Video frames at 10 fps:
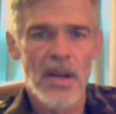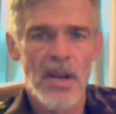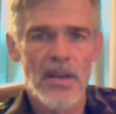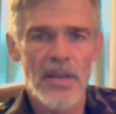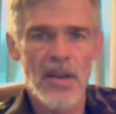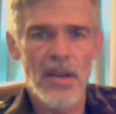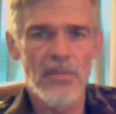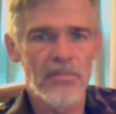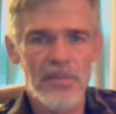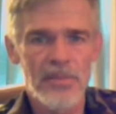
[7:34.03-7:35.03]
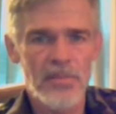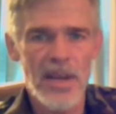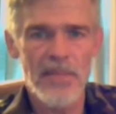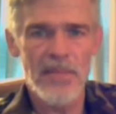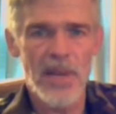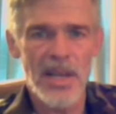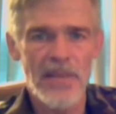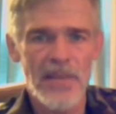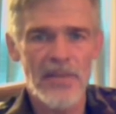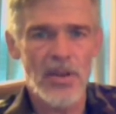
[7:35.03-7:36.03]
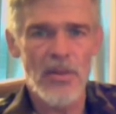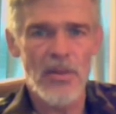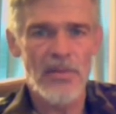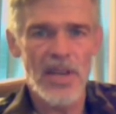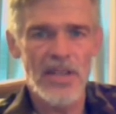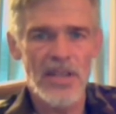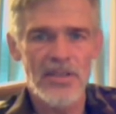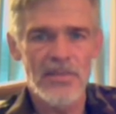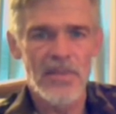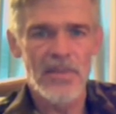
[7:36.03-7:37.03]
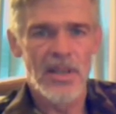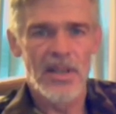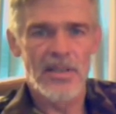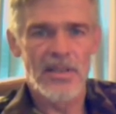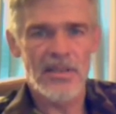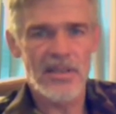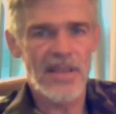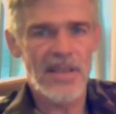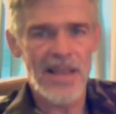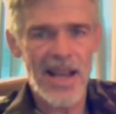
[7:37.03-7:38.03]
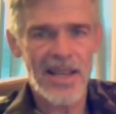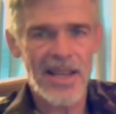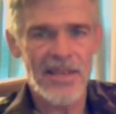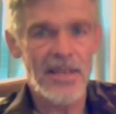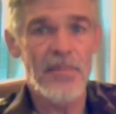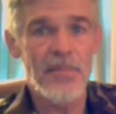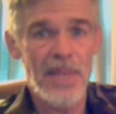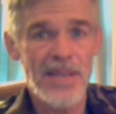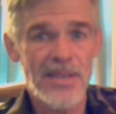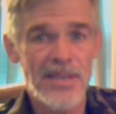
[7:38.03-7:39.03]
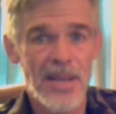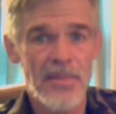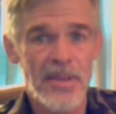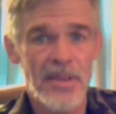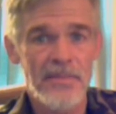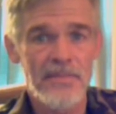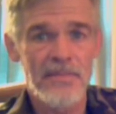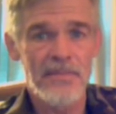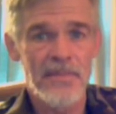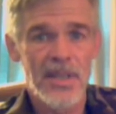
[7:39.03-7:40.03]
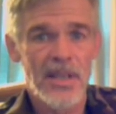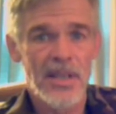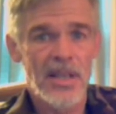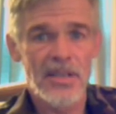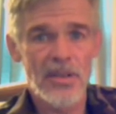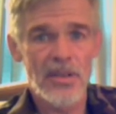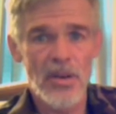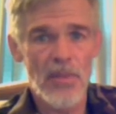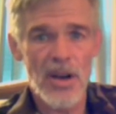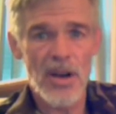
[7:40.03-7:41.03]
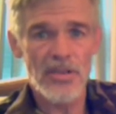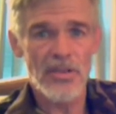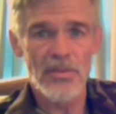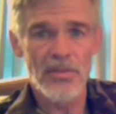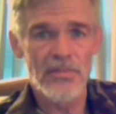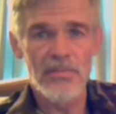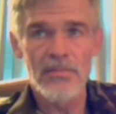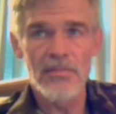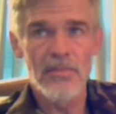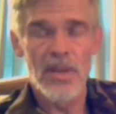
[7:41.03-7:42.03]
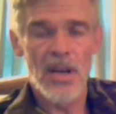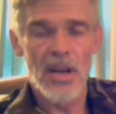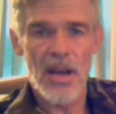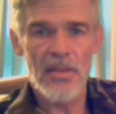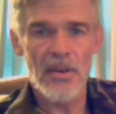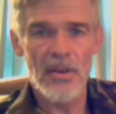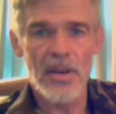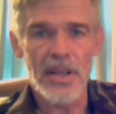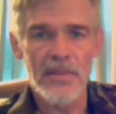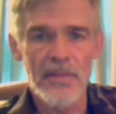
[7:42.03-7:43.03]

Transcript: If they don't spend money for gold fringe just because they like it, it means something. It's court-martial authority.